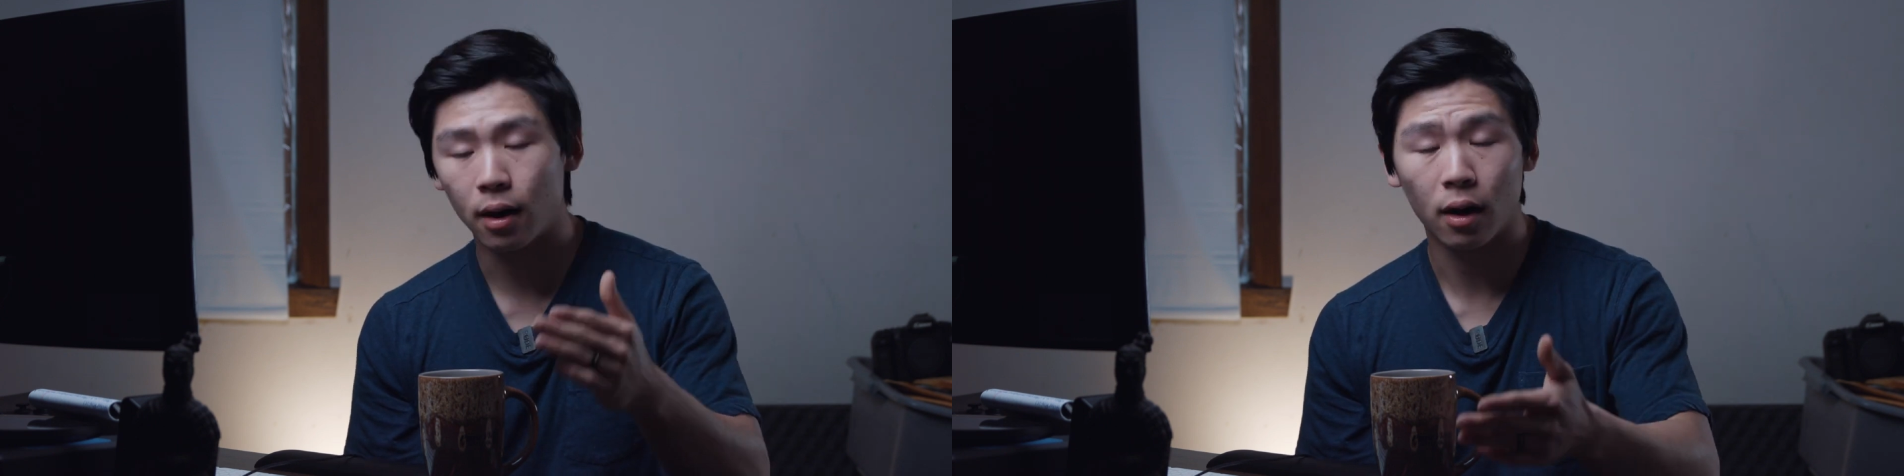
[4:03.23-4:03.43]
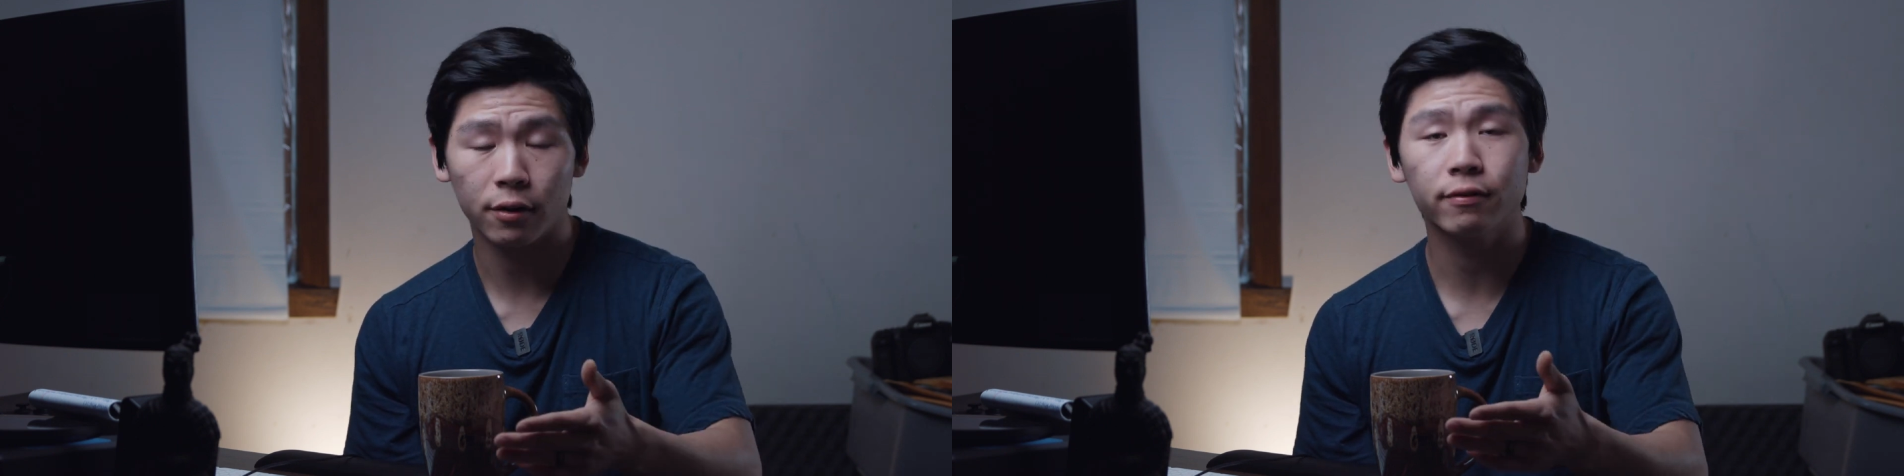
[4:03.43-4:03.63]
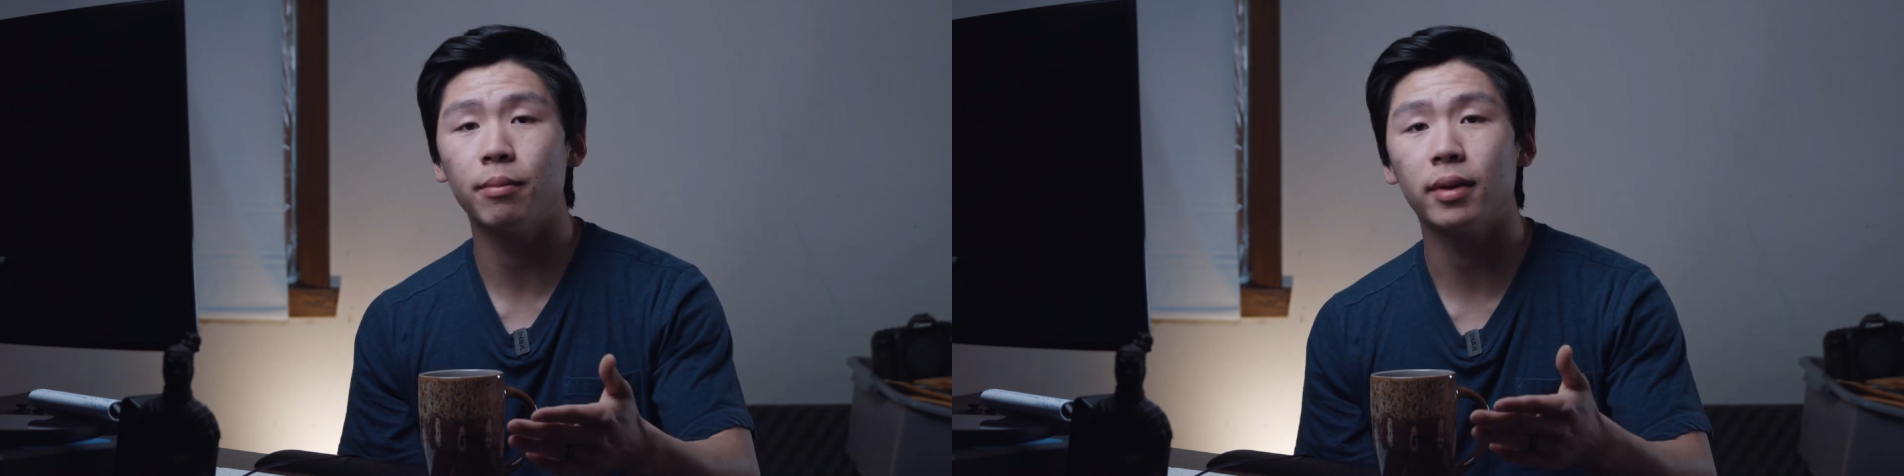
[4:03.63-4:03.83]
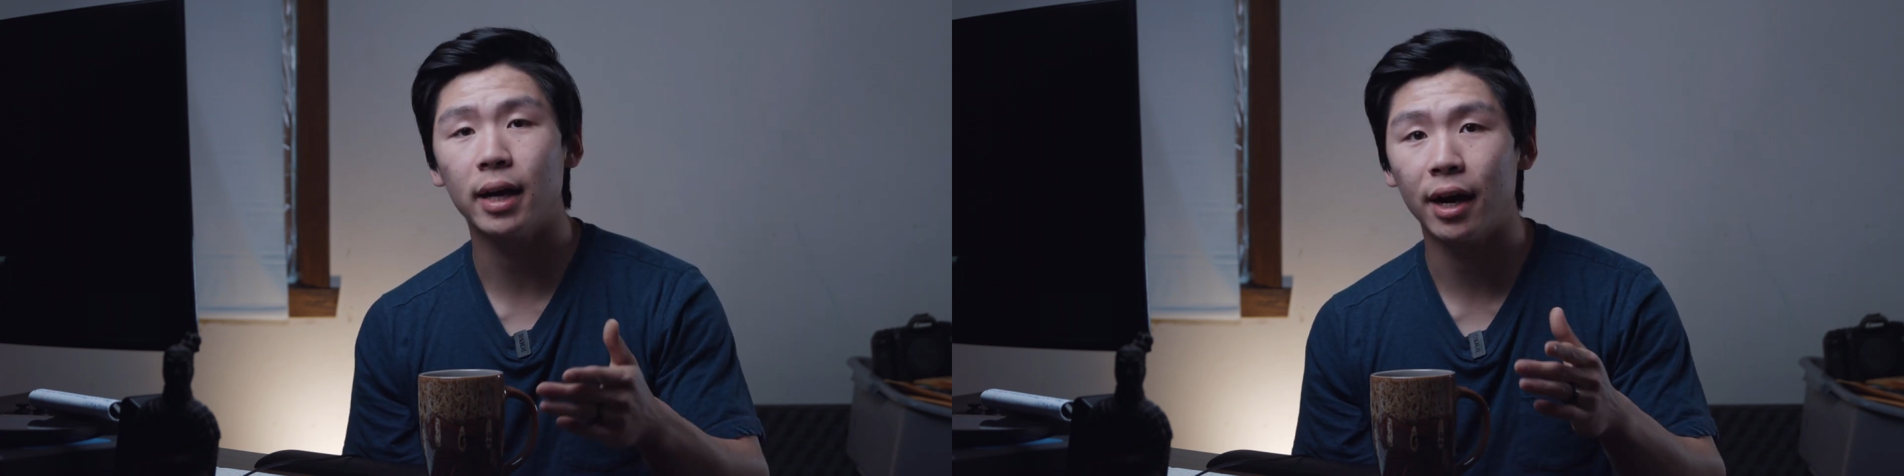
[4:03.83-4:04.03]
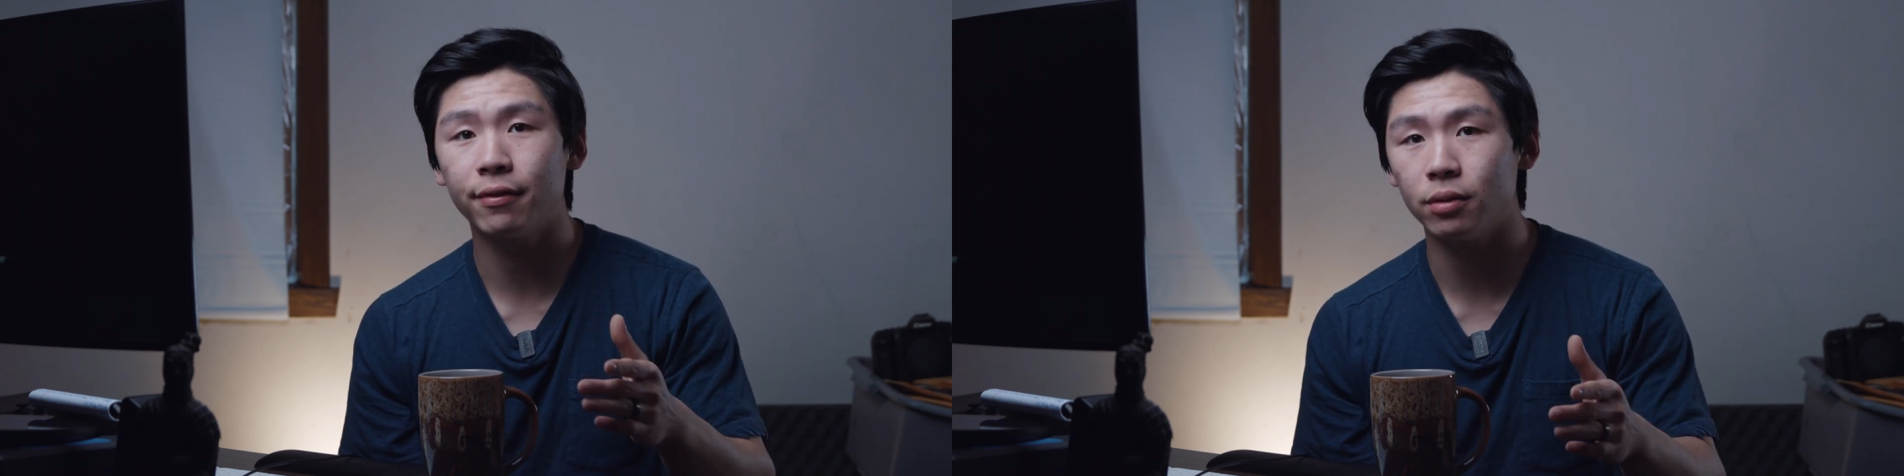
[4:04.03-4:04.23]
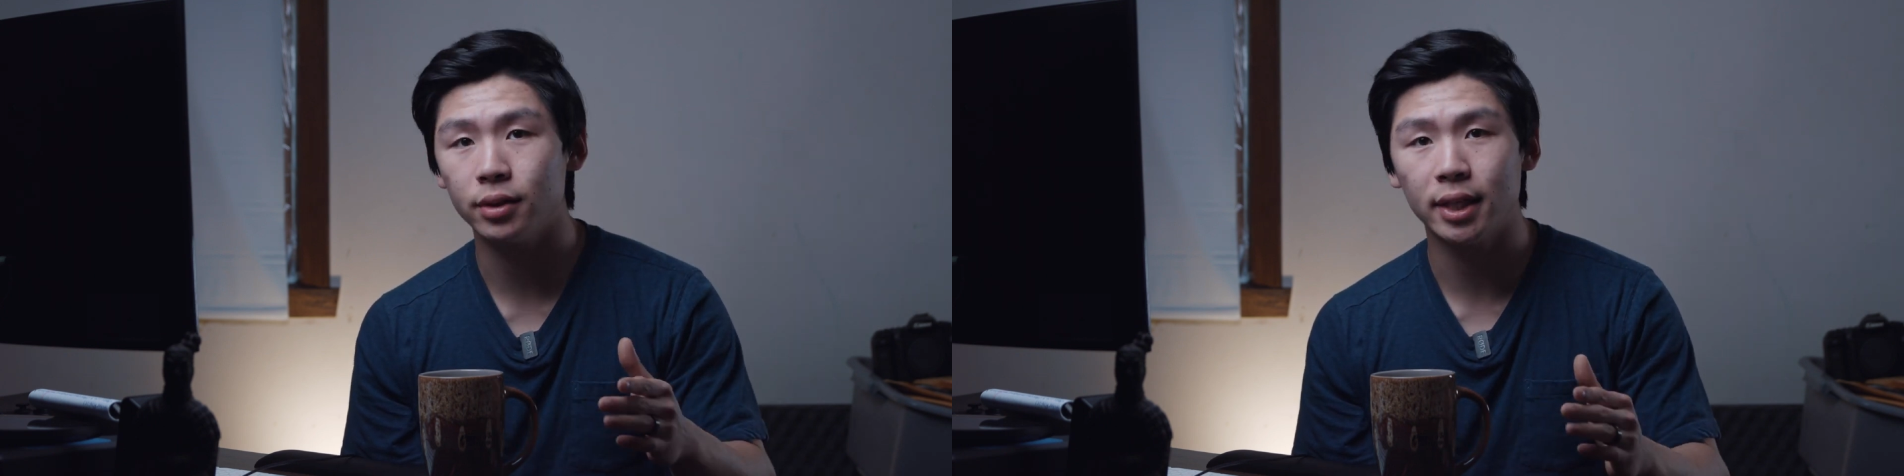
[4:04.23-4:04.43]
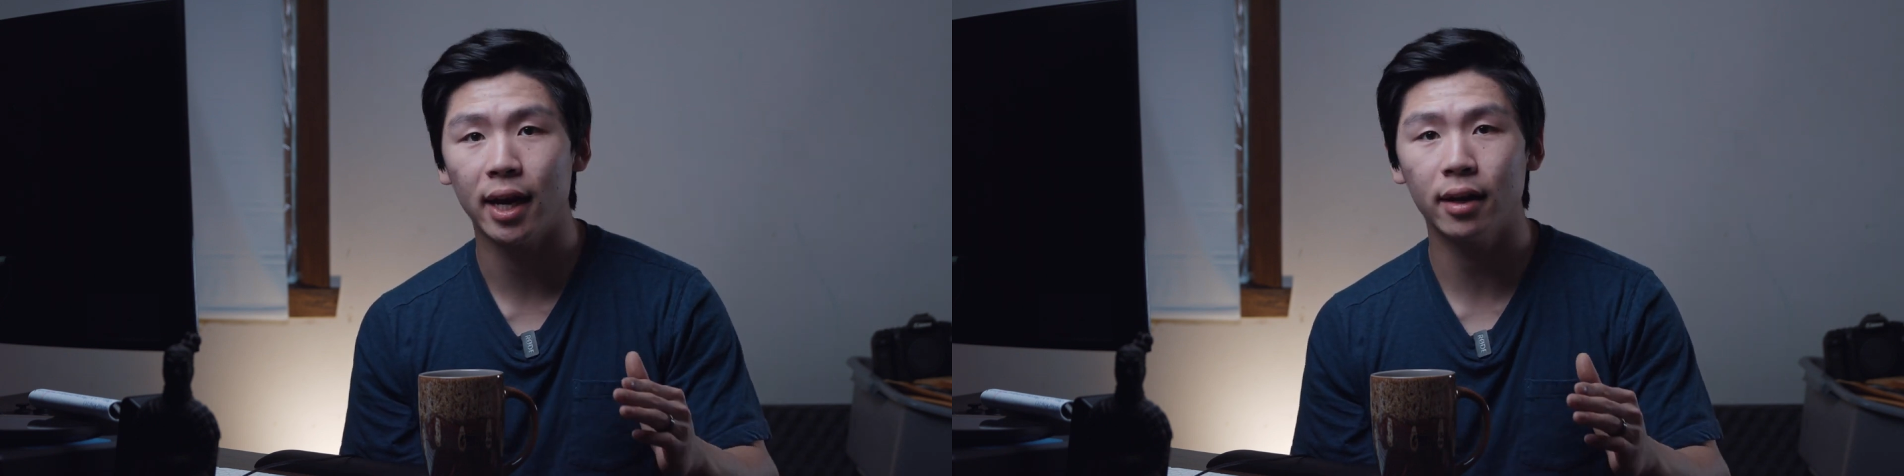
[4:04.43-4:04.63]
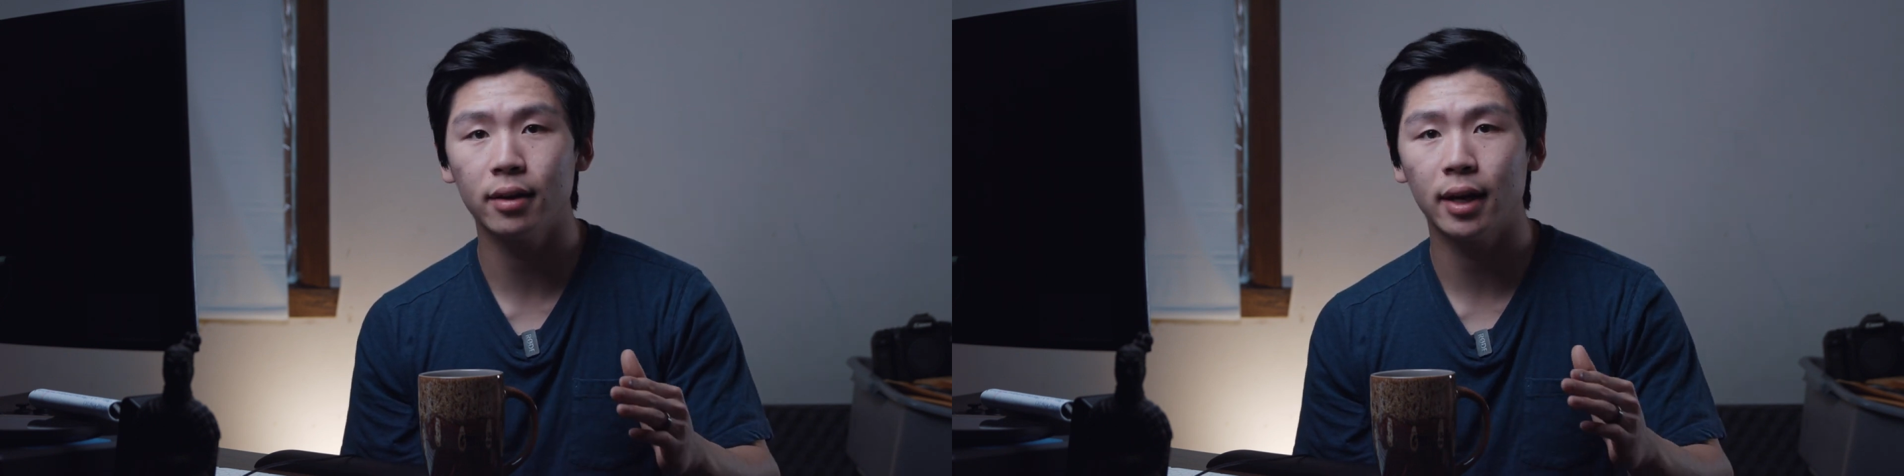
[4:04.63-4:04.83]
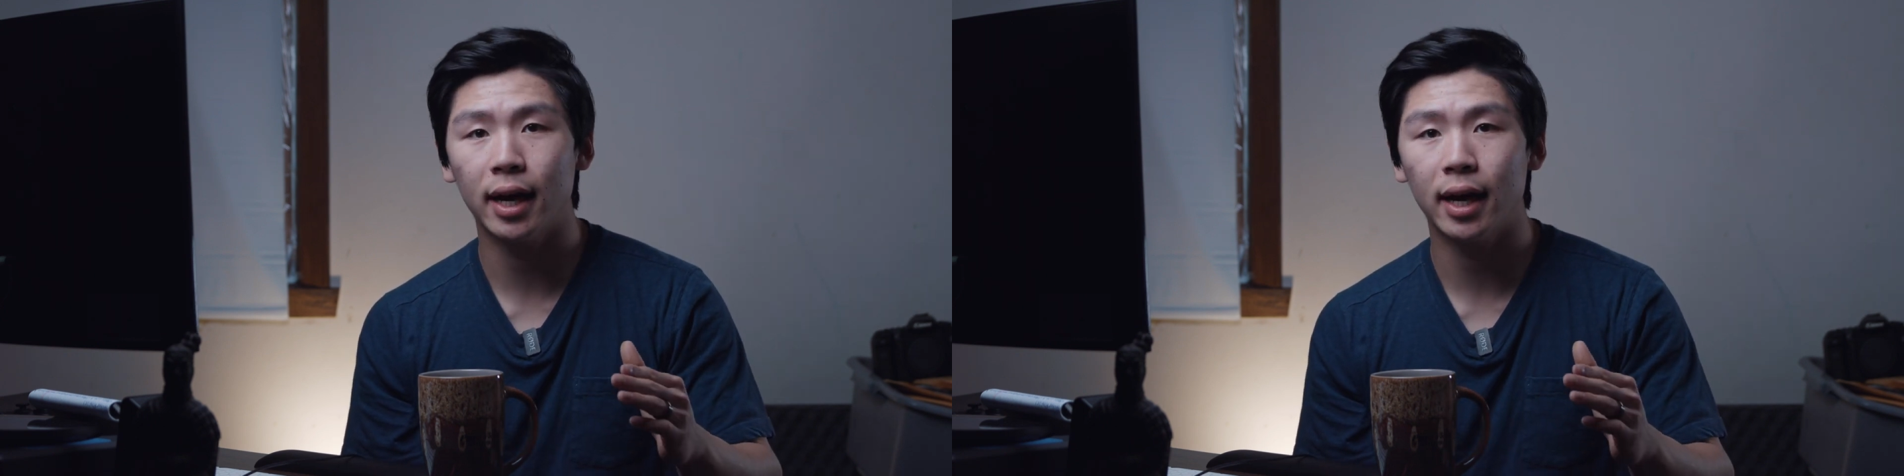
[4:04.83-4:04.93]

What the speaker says: are from the iPhone 10.